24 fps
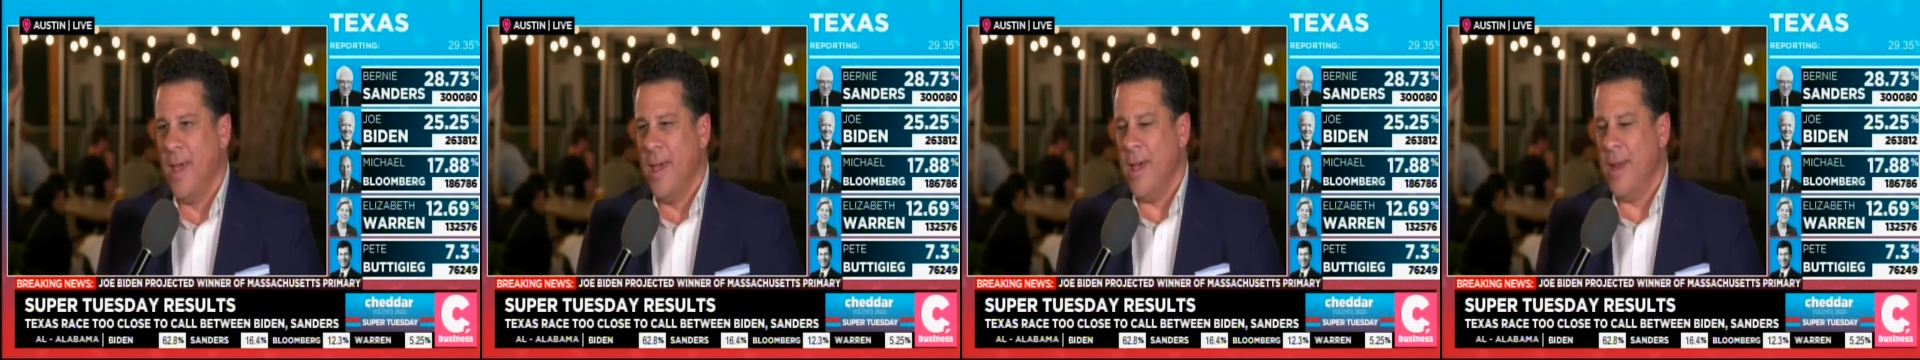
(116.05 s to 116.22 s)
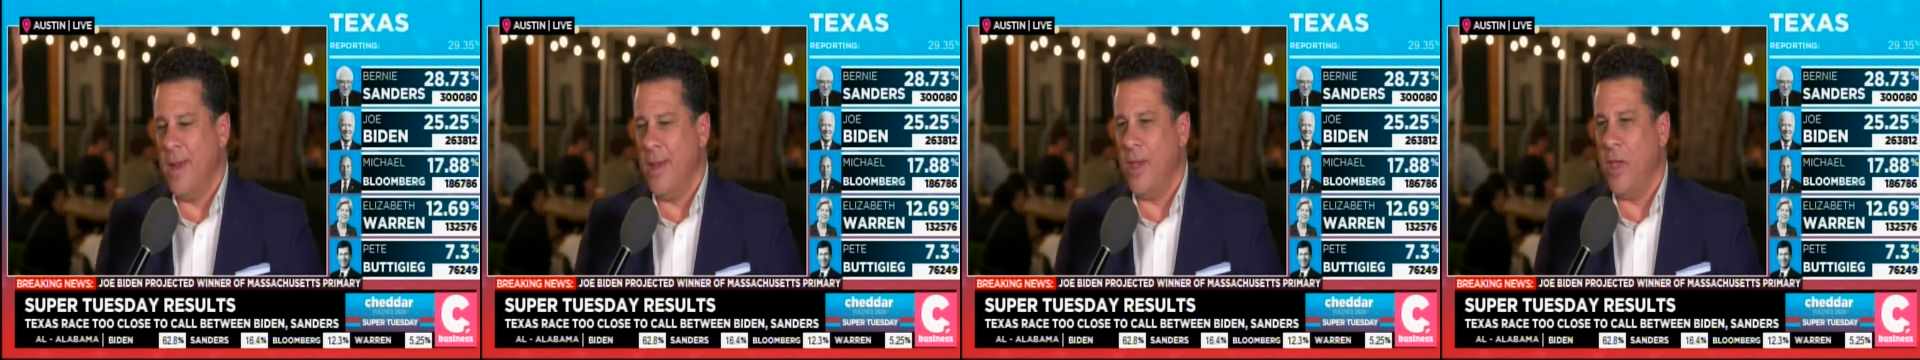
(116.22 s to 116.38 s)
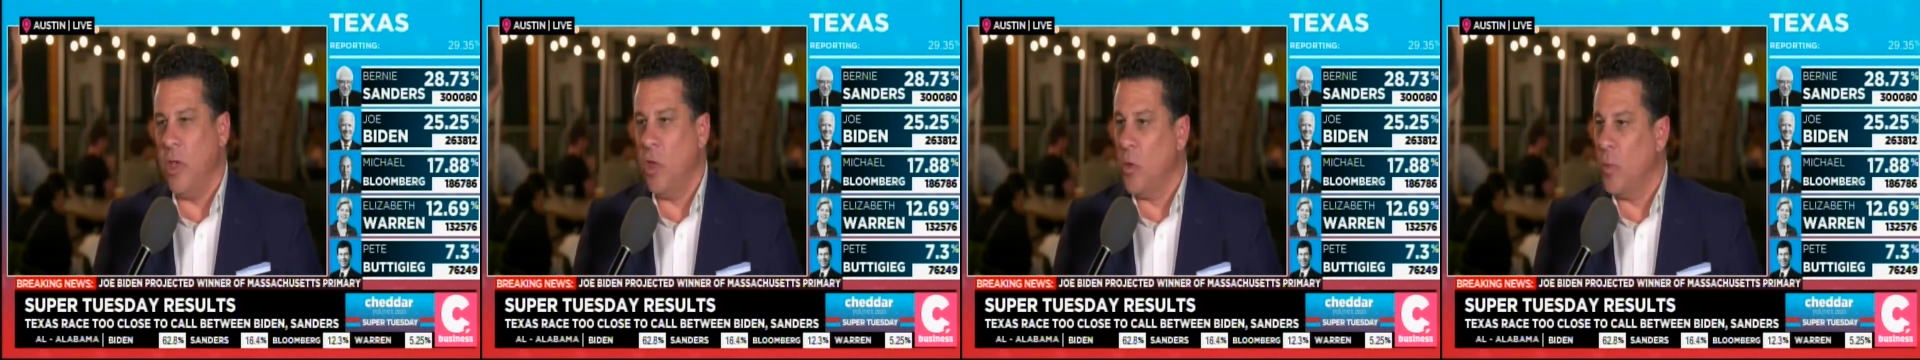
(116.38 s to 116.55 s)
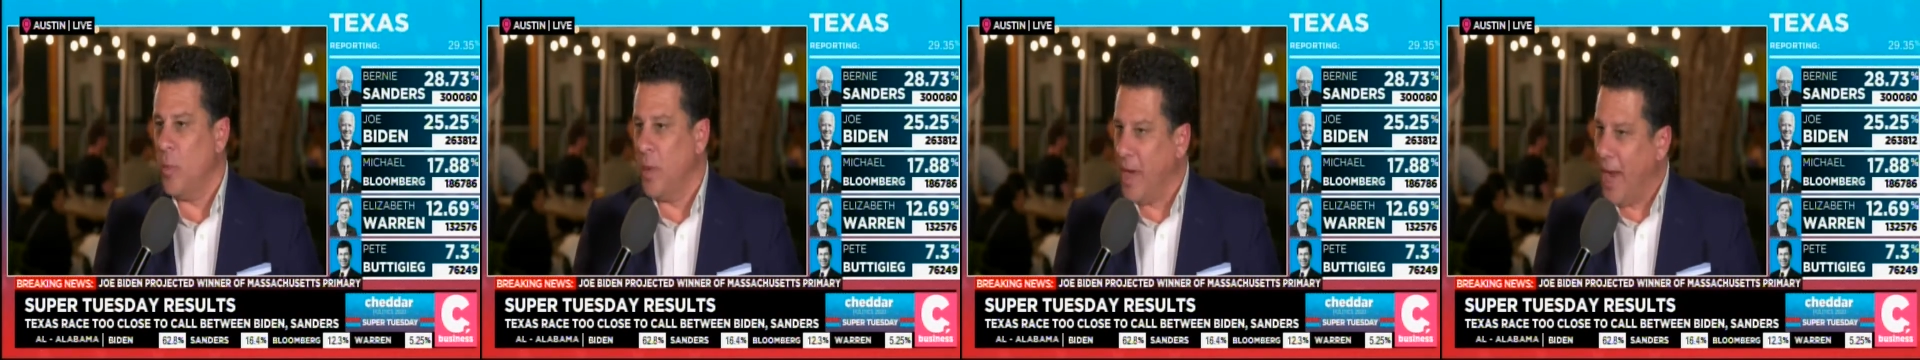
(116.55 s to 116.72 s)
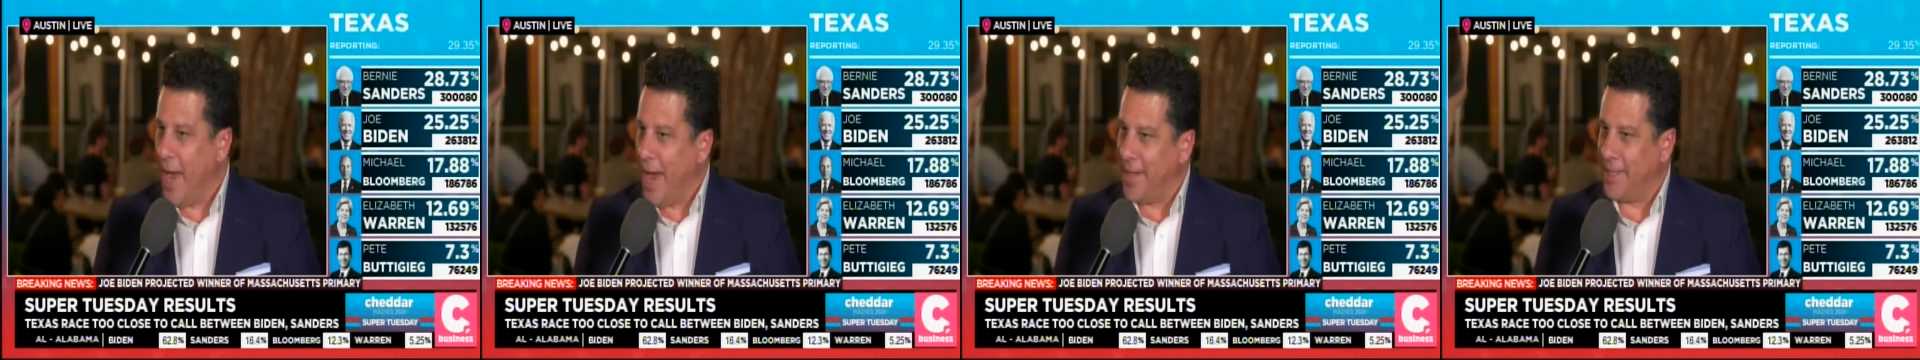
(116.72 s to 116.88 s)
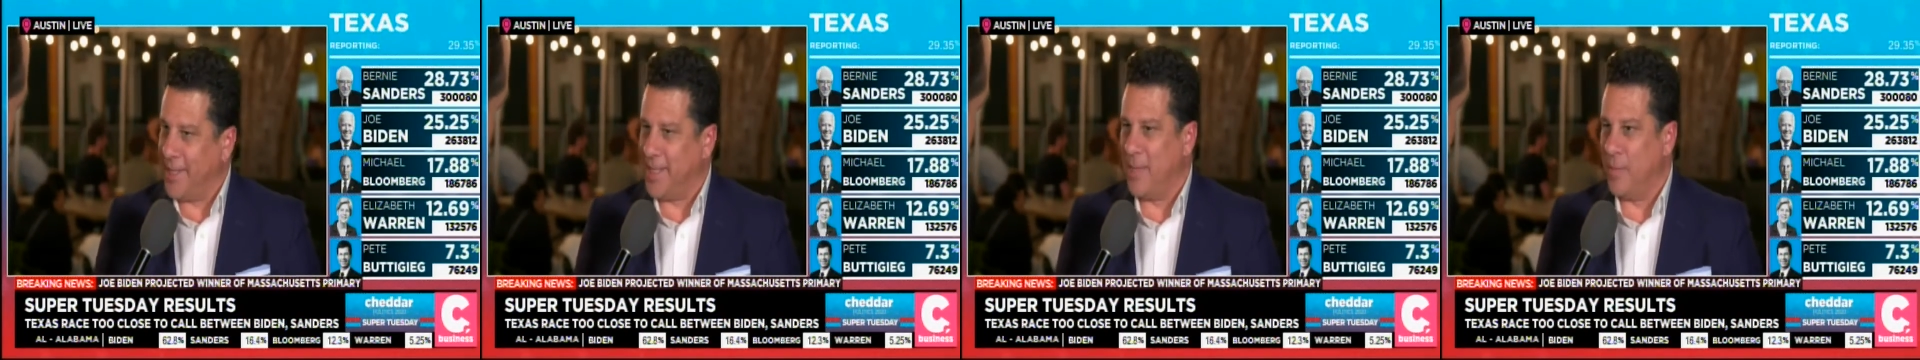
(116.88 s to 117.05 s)
It
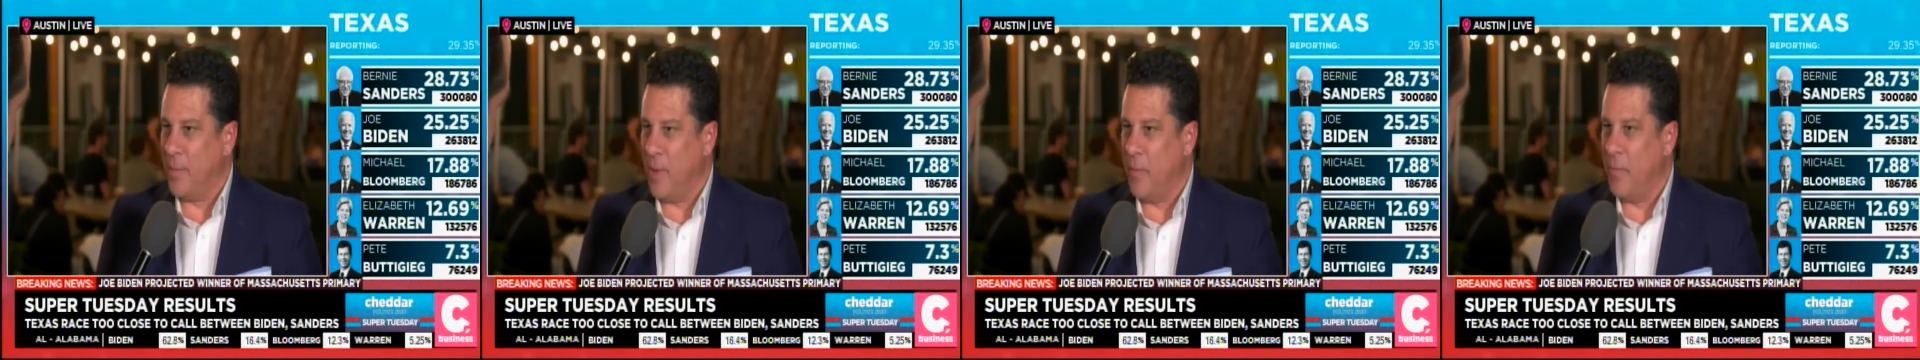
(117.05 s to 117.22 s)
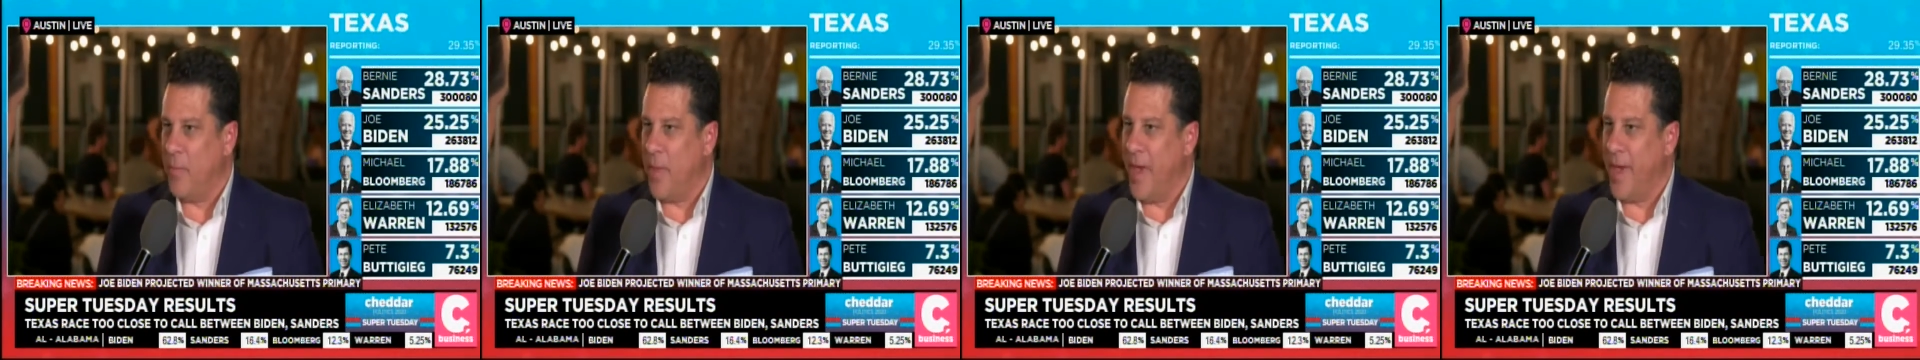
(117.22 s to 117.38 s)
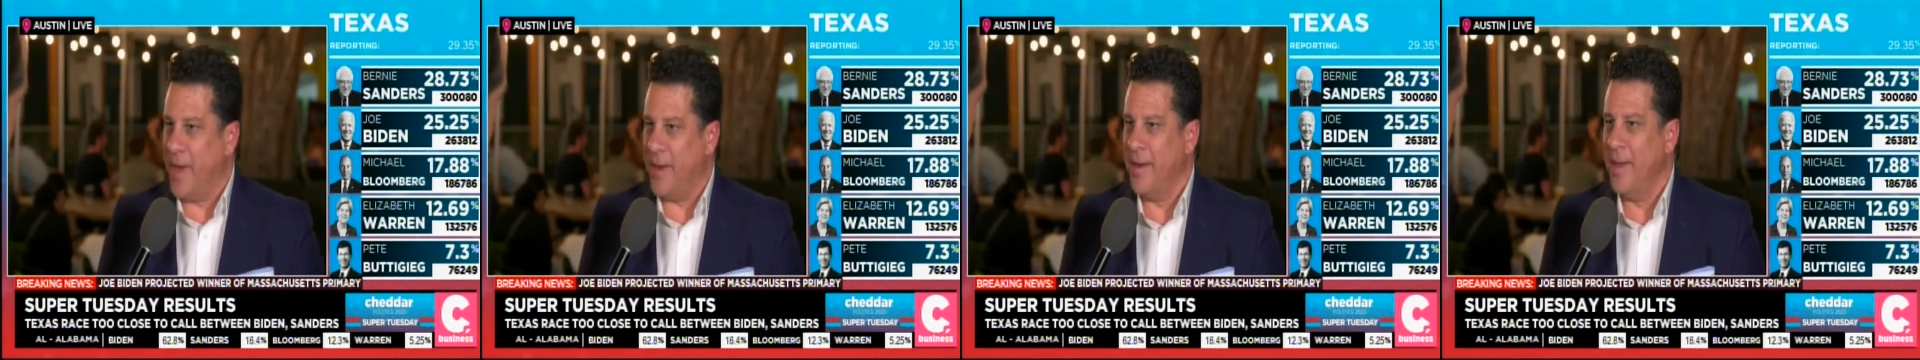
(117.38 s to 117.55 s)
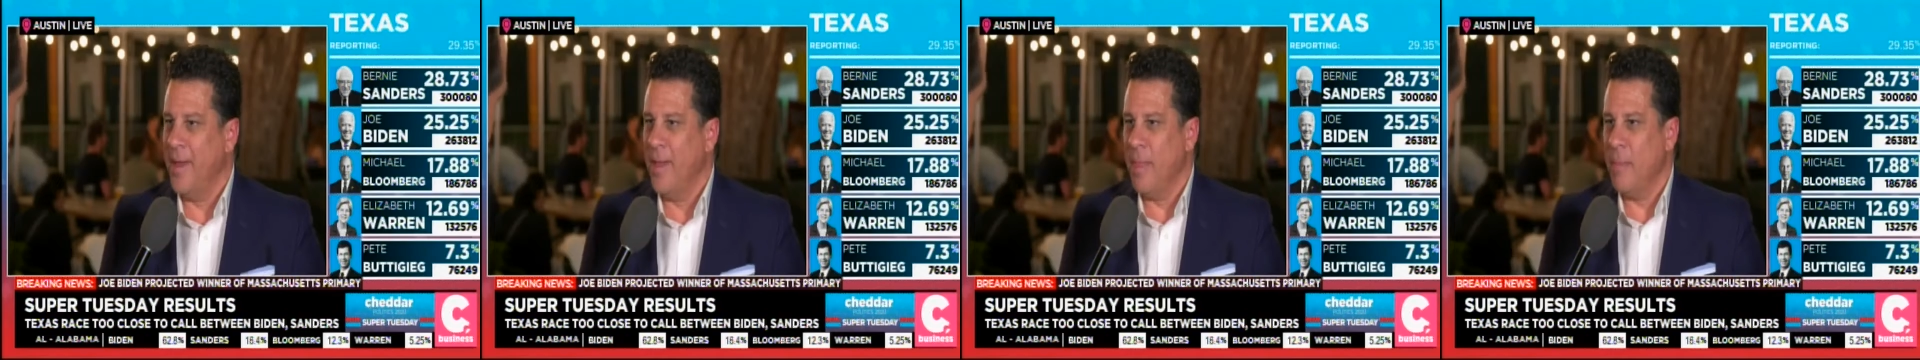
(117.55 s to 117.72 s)
humanized him a bit,